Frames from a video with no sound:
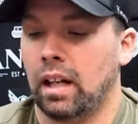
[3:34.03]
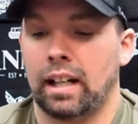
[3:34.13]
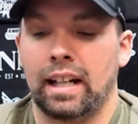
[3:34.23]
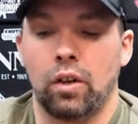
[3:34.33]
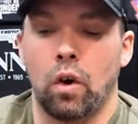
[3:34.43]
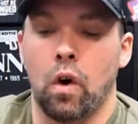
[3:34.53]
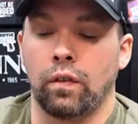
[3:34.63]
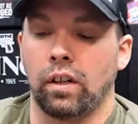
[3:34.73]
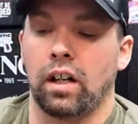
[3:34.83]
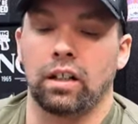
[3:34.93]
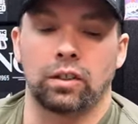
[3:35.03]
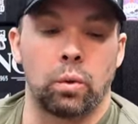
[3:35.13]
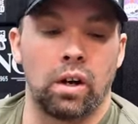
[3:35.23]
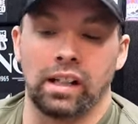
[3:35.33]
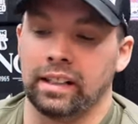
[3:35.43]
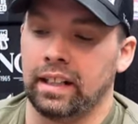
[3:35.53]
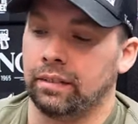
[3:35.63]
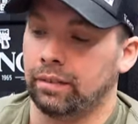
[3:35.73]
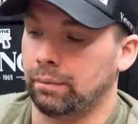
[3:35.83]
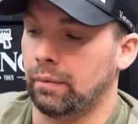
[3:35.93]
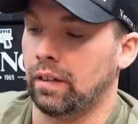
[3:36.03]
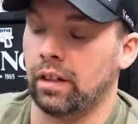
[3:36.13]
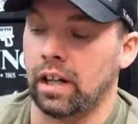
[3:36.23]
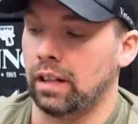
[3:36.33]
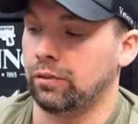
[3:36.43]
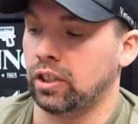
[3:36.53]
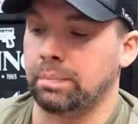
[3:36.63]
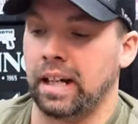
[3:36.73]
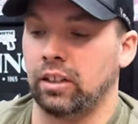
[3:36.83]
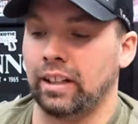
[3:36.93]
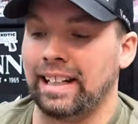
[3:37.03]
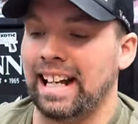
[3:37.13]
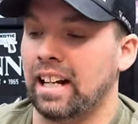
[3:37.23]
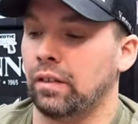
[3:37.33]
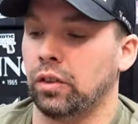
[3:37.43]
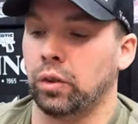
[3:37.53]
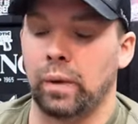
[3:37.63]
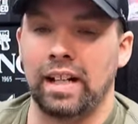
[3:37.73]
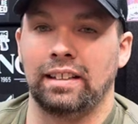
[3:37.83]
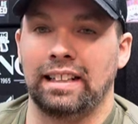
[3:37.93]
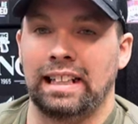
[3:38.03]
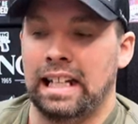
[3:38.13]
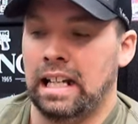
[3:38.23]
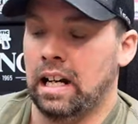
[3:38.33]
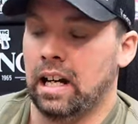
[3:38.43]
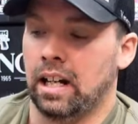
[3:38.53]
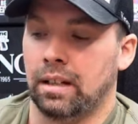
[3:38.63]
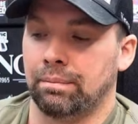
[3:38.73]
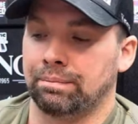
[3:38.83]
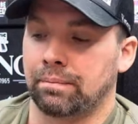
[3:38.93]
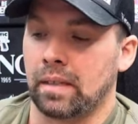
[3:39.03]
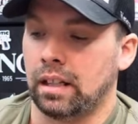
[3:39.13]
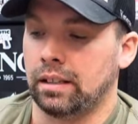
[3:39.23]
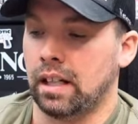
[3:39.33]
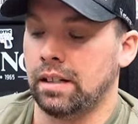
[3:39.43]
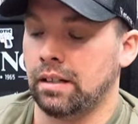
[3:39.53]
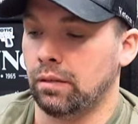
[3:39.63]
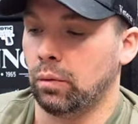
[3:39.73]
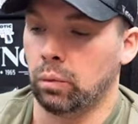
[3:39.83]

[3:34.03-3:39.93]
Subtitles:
Again, overall quality, just by looking at it, greatly done,